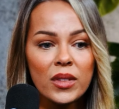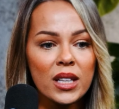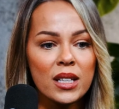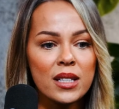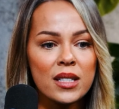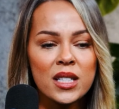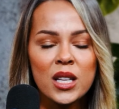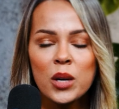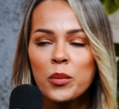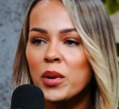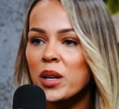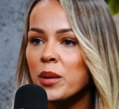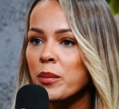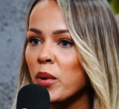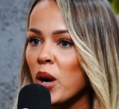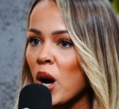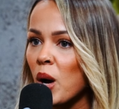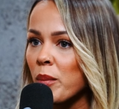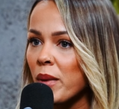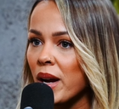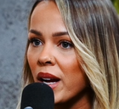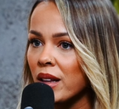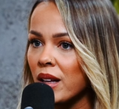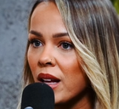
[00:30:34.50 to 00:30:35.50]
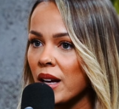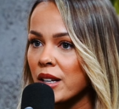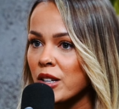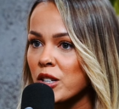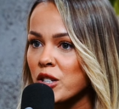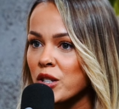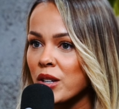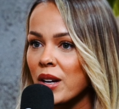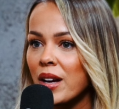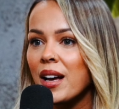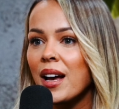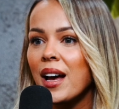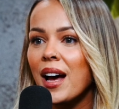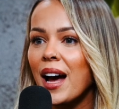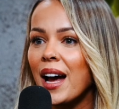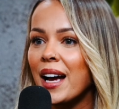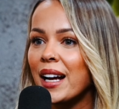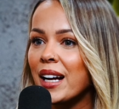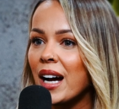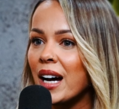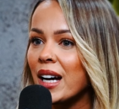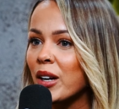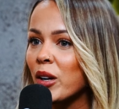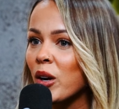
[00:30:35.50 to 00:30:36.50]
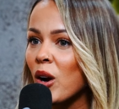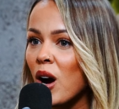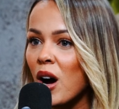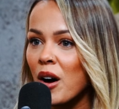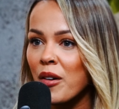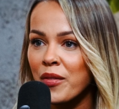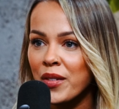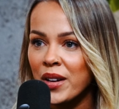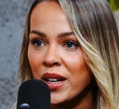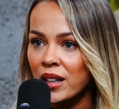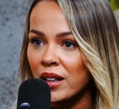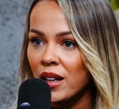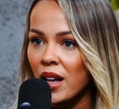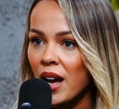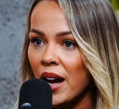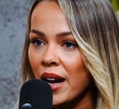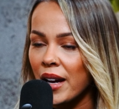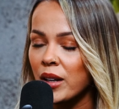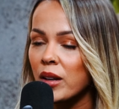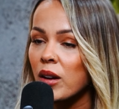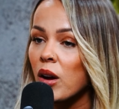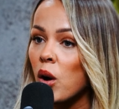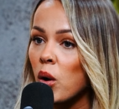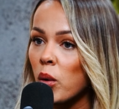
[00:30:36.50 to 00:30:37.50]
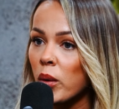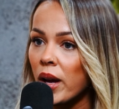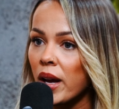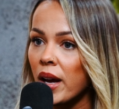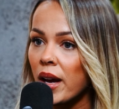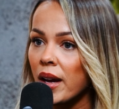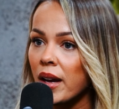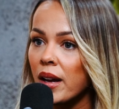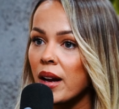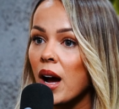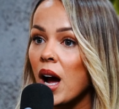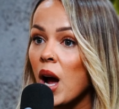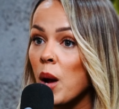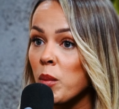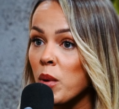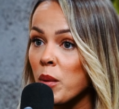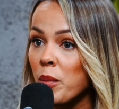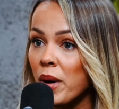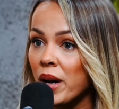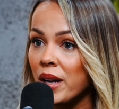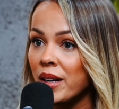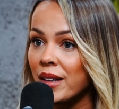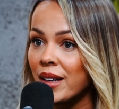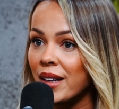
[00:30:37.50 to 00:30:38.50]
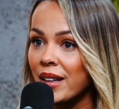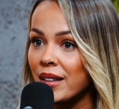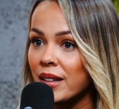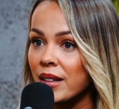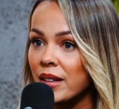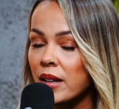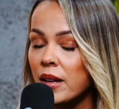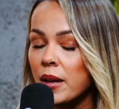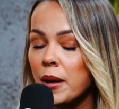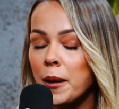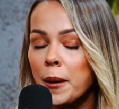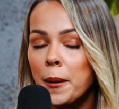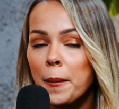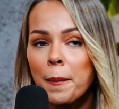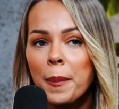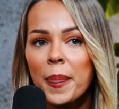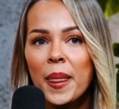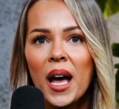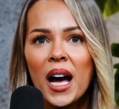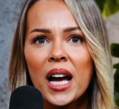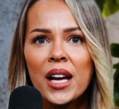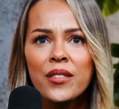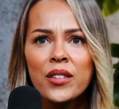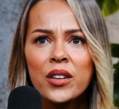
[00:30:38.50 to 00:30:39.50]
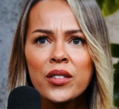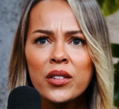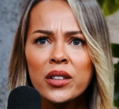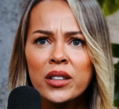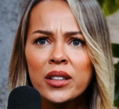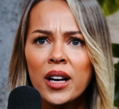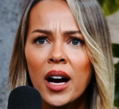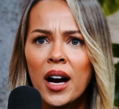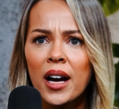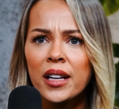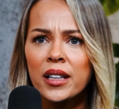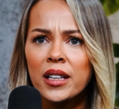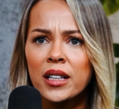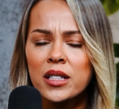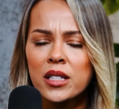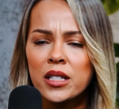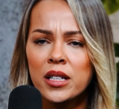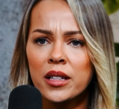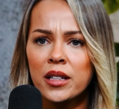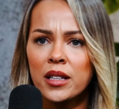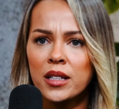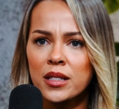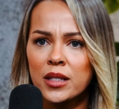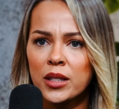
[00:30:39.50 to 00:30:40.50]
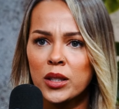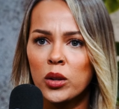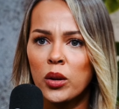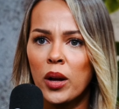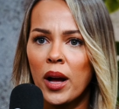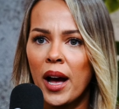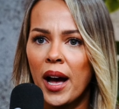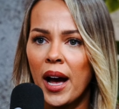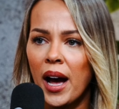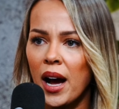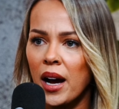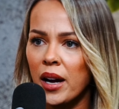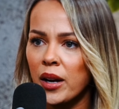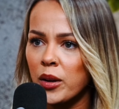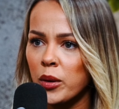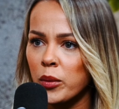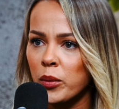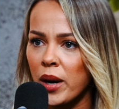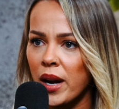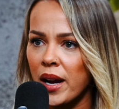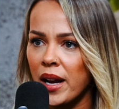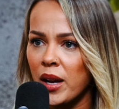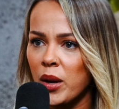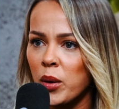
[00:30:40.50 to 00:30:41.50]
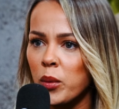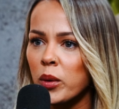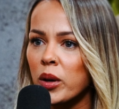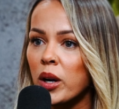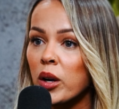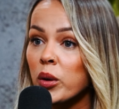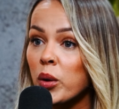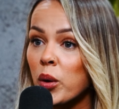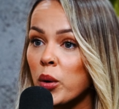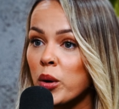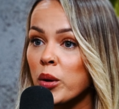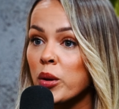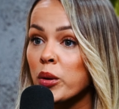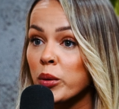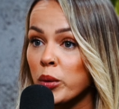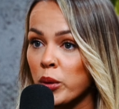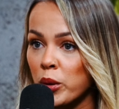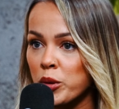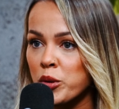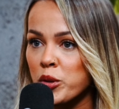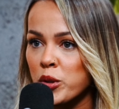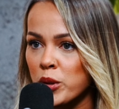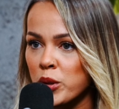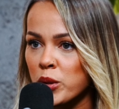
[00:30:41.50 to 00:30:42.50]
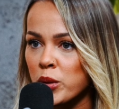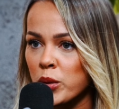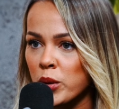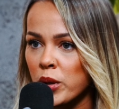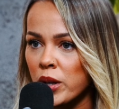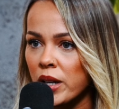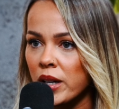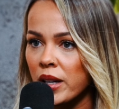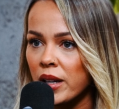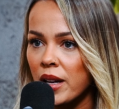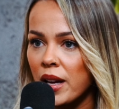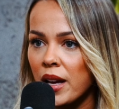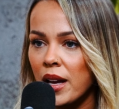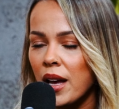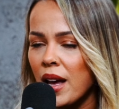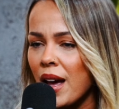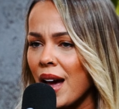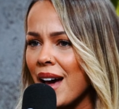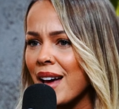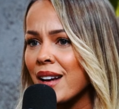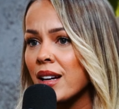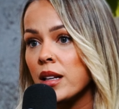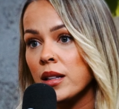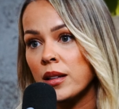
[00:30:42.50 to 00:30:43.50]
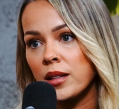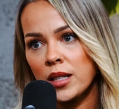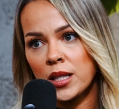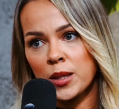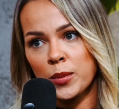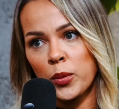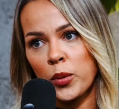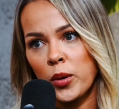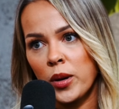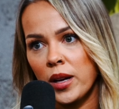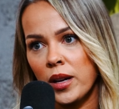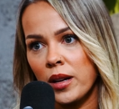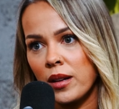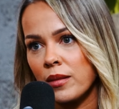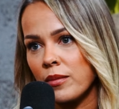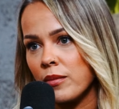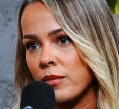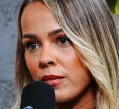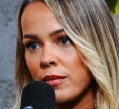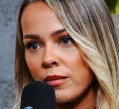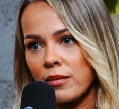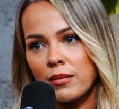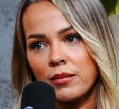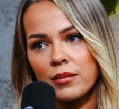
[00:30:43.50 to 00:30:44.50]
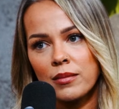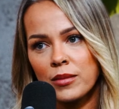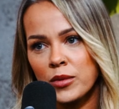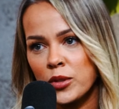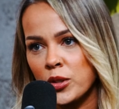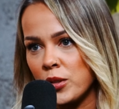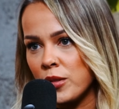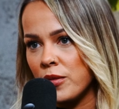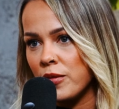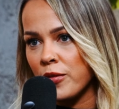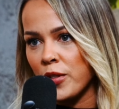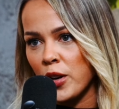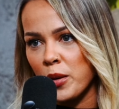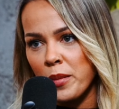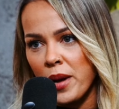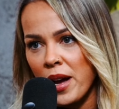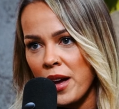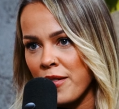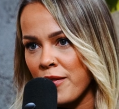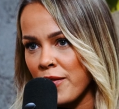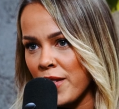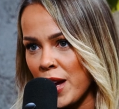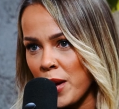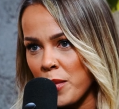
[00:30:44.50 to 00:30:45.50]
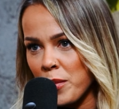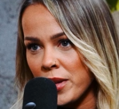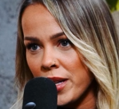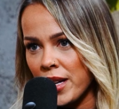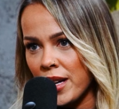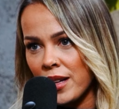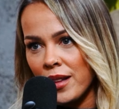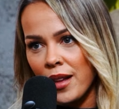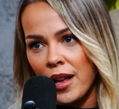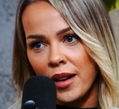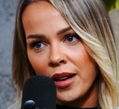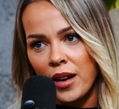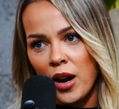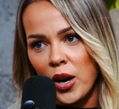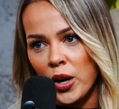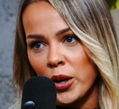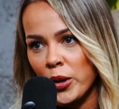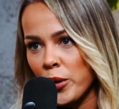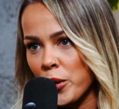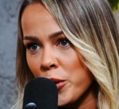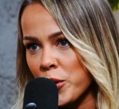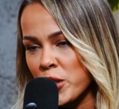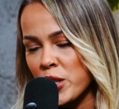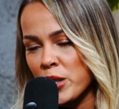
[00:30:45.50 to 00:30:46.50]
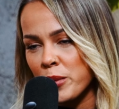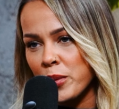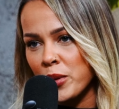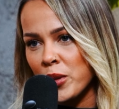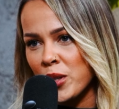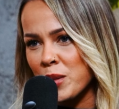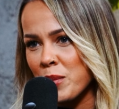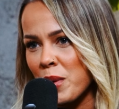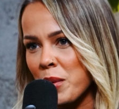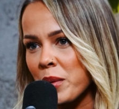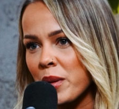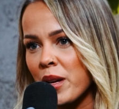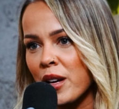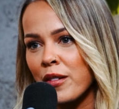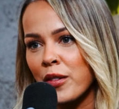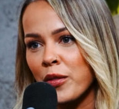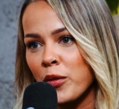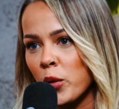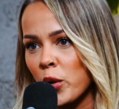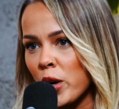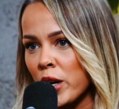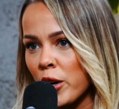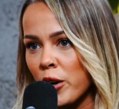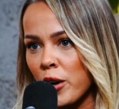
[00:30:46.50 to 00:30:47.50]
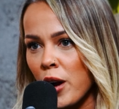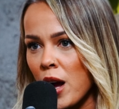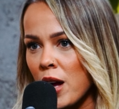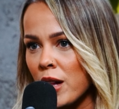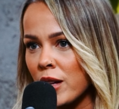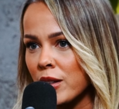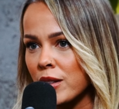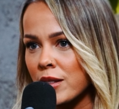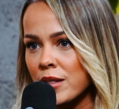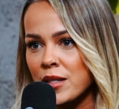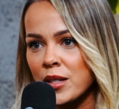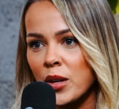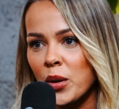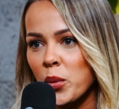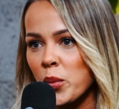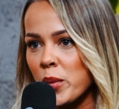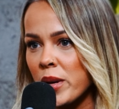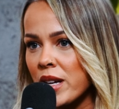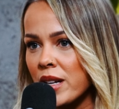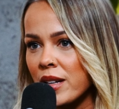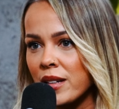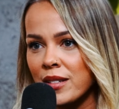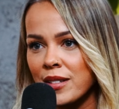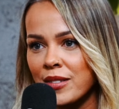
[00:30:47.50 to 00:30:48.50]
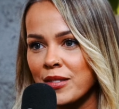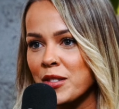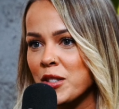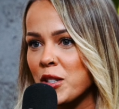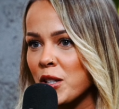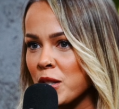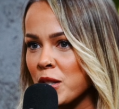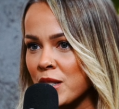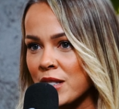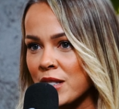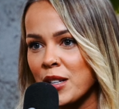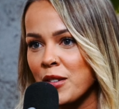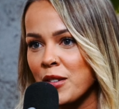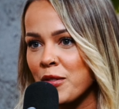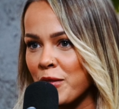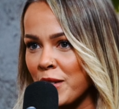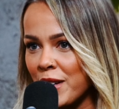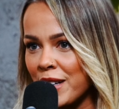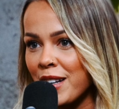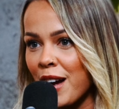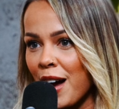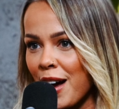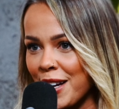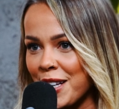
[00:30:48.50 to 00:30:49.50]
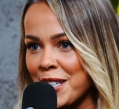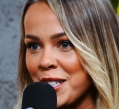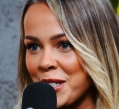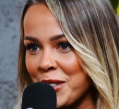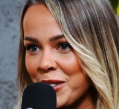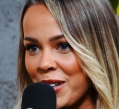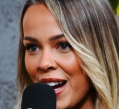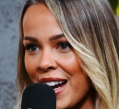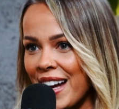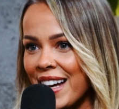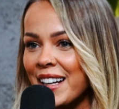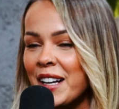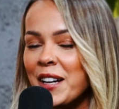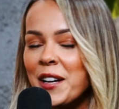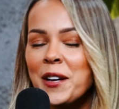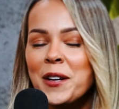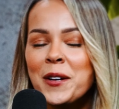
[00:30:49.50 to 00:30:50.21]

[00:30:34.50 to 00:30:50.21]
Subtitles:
Someone bought my lunch. I got a coffee in line. Okay, I'm abundant. I've even gotten into this little hack, right, where I'll go to the grocery store. And at this point, for my family, like our grocery bill is maybe like $400 a week just to feed us, right?